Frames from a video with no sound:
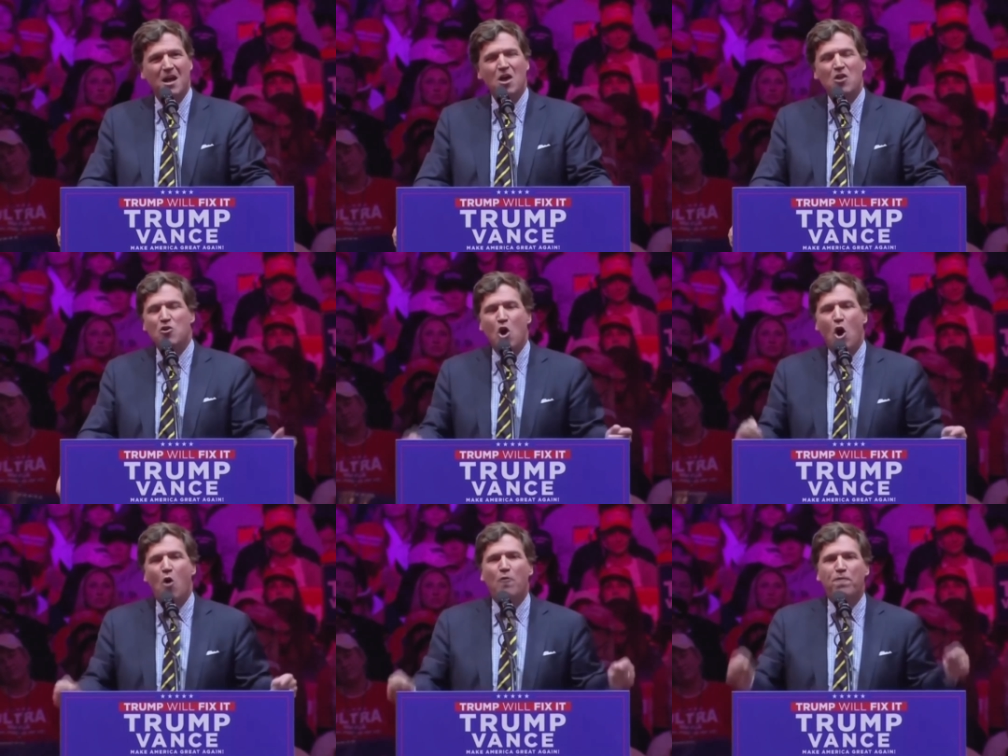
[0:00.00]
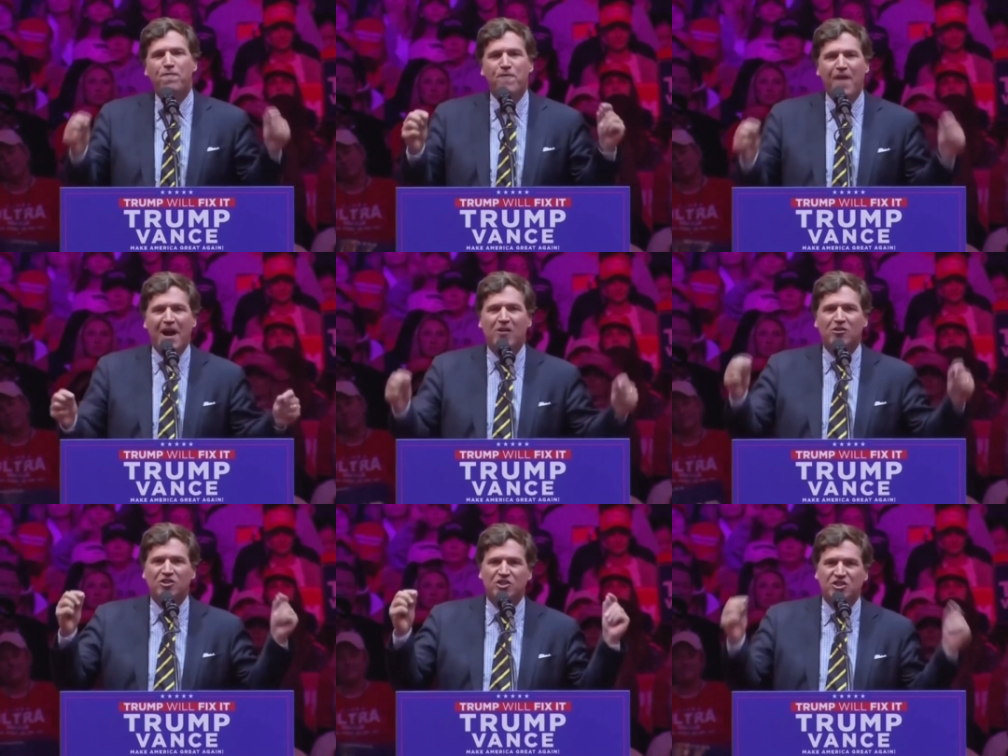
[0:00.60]
No
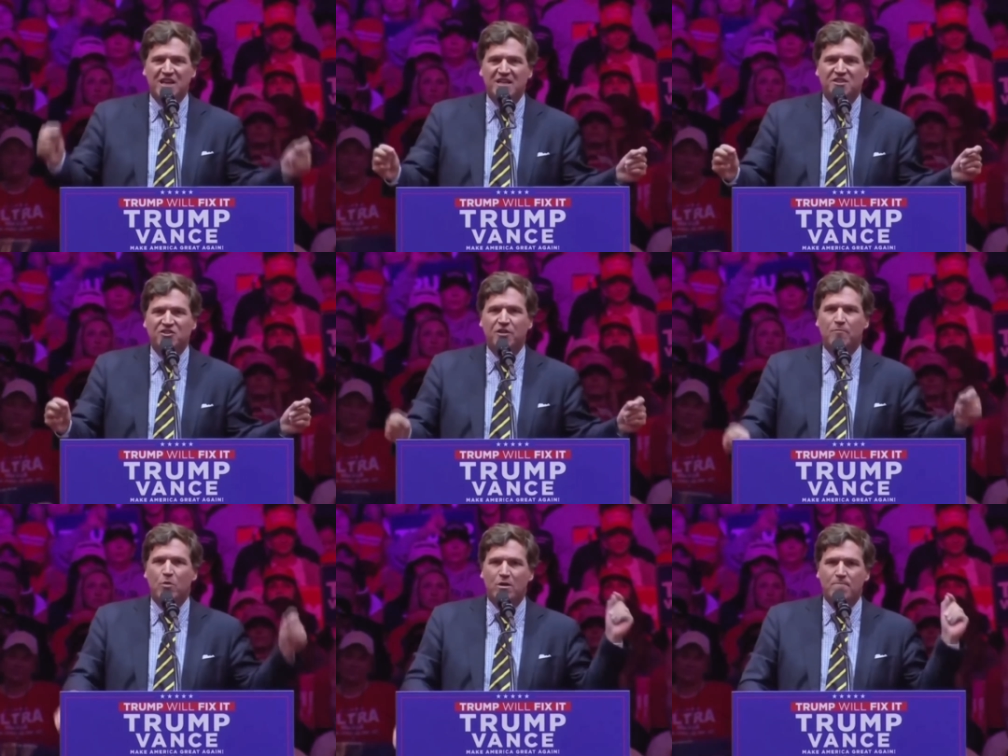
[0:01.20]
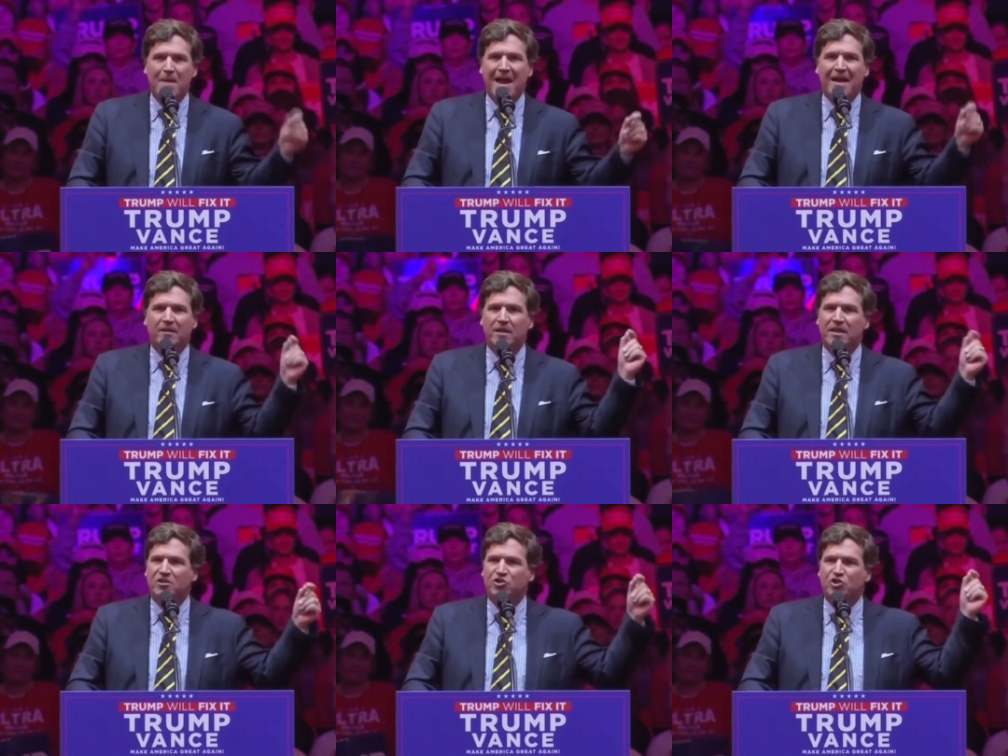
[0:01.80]
fair system would make
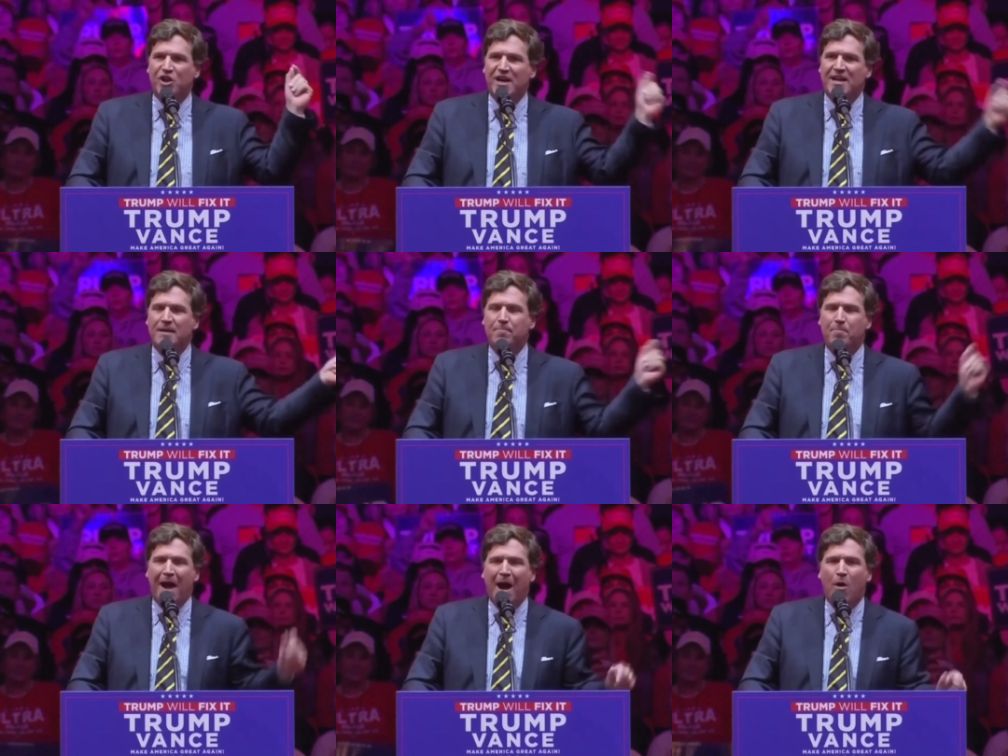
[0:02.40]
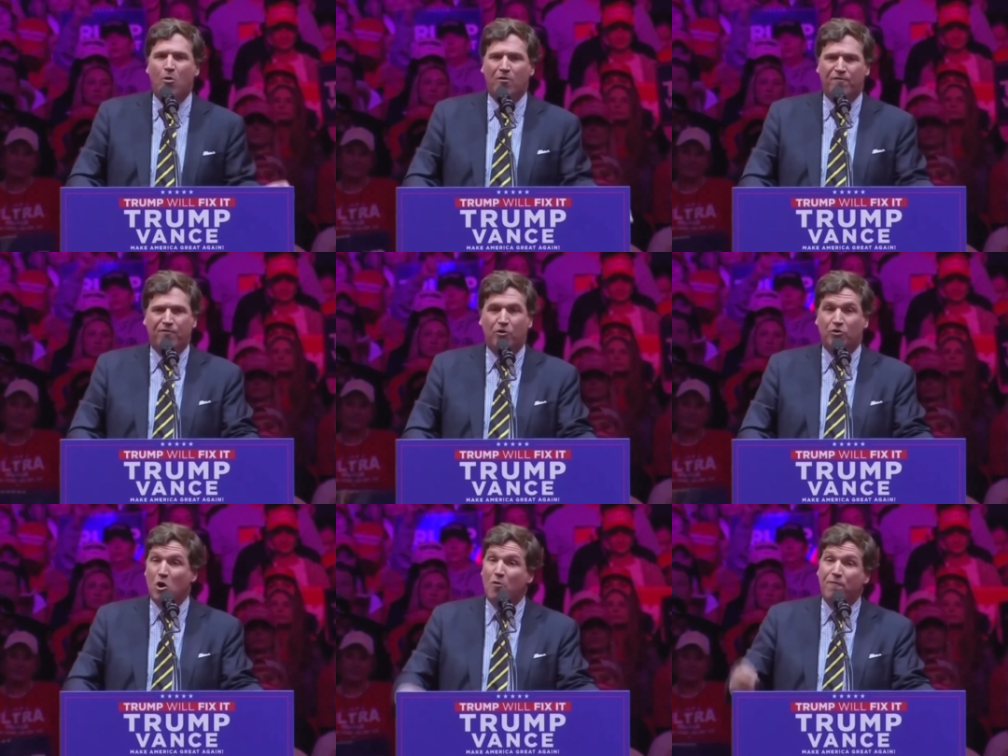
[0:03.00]
Liz Cheney
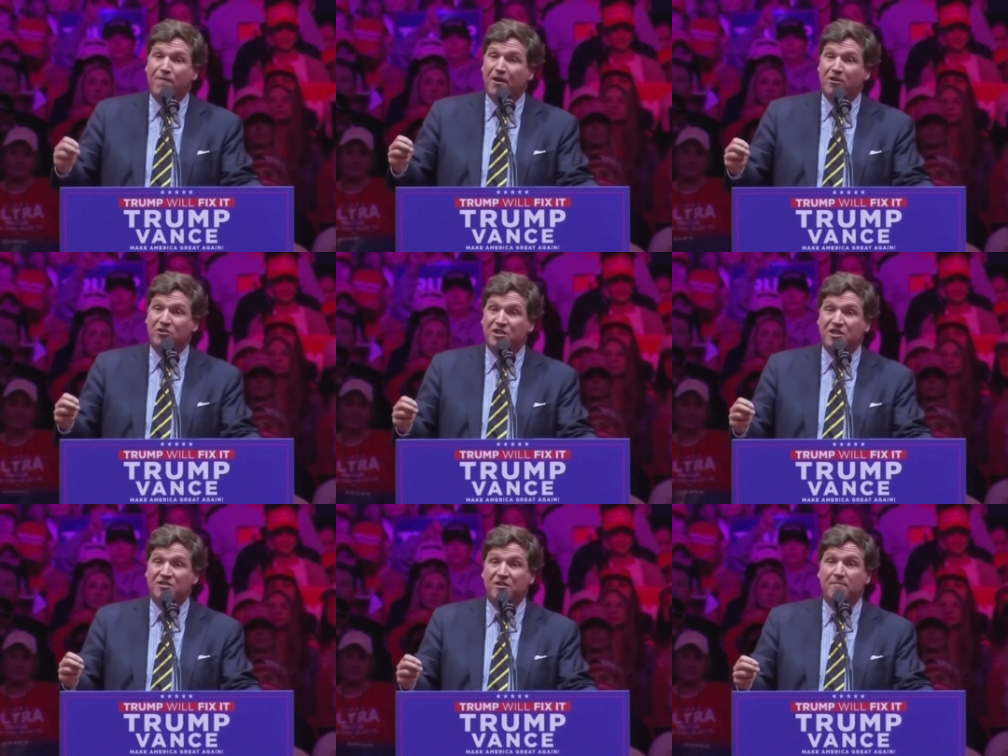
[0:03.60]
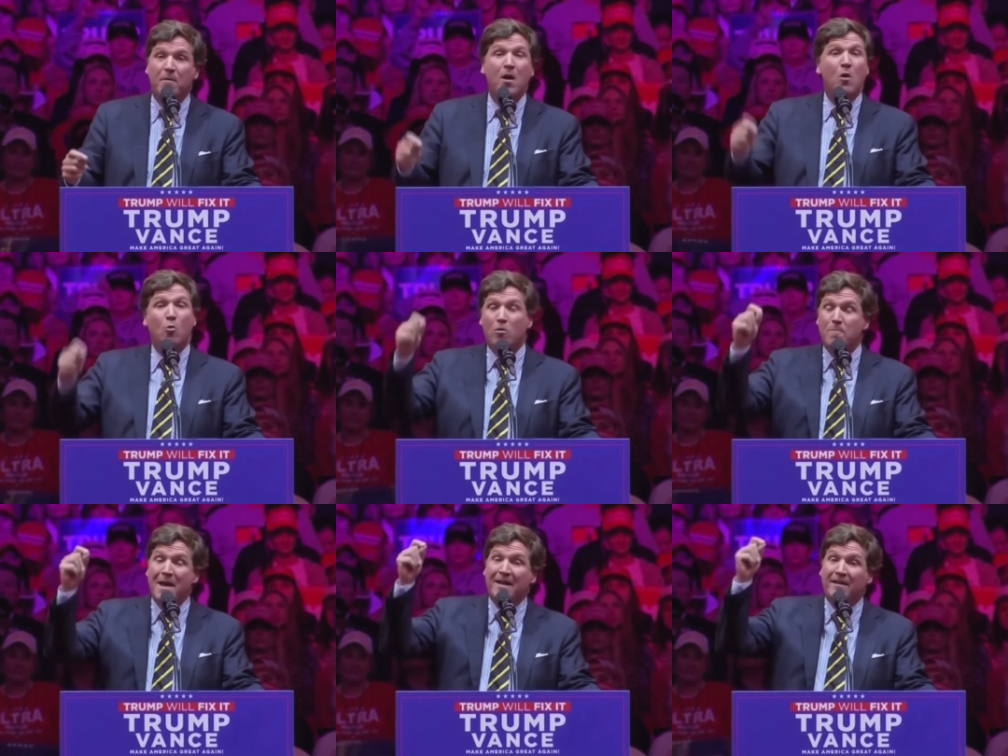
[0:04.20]
powerful. No fair system
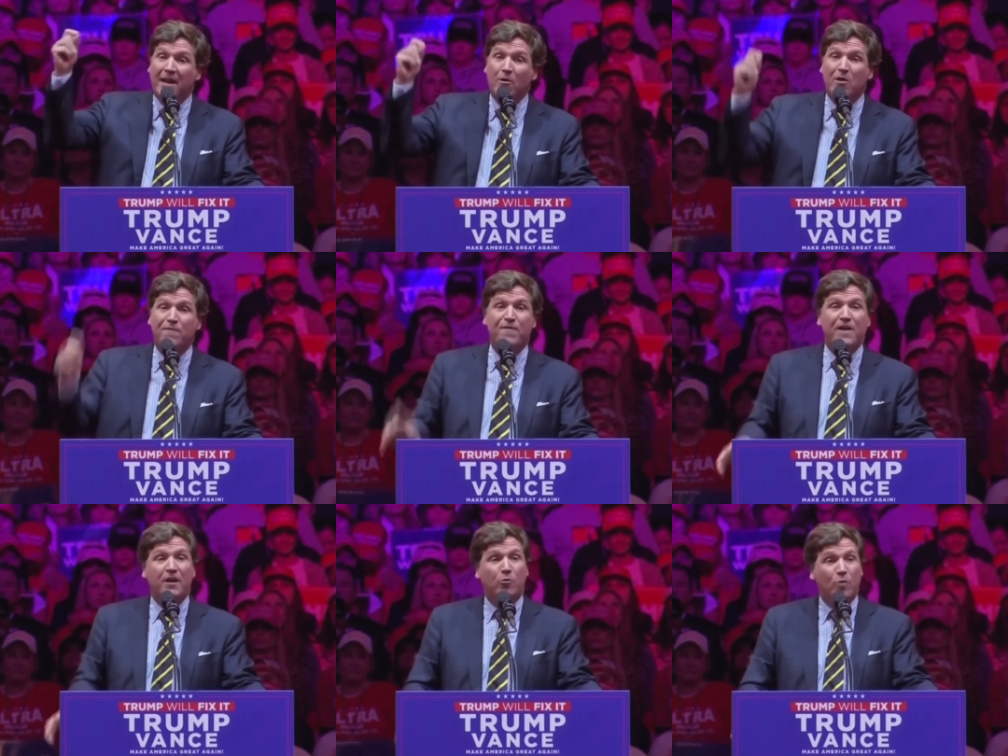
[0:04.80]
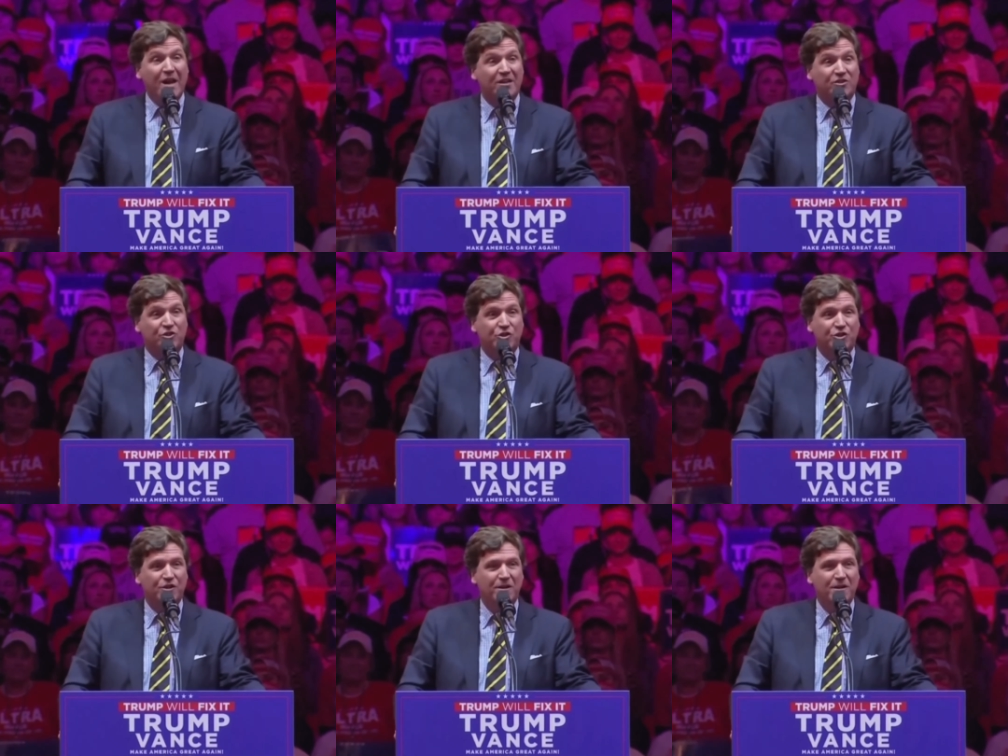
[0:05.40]
would make Larry Fink
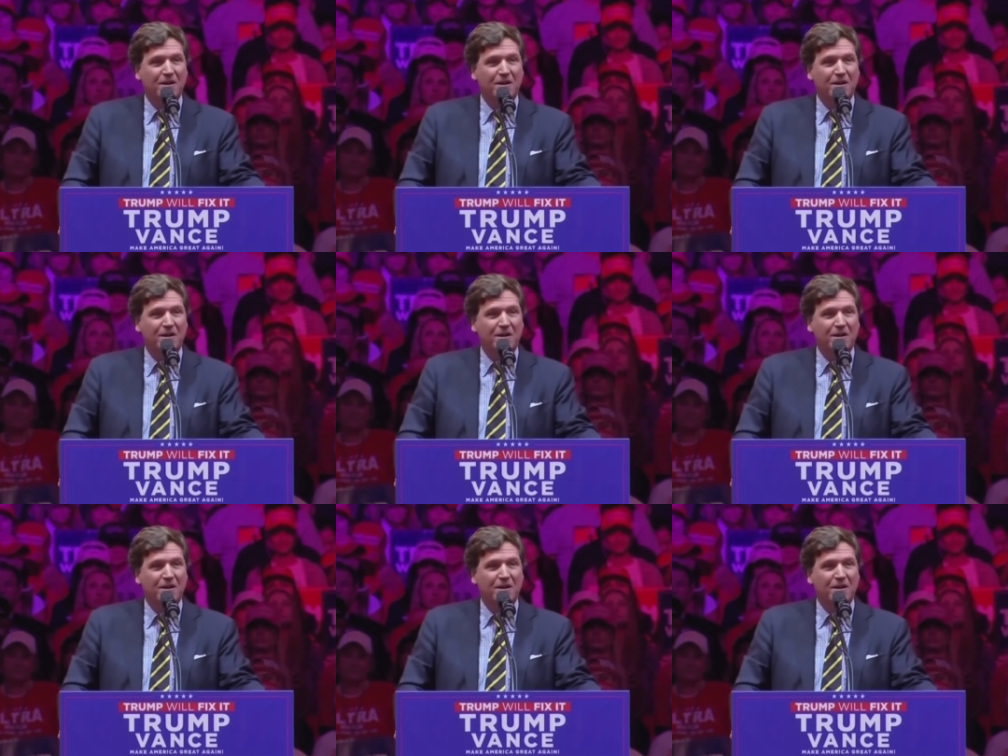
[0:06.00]
rich.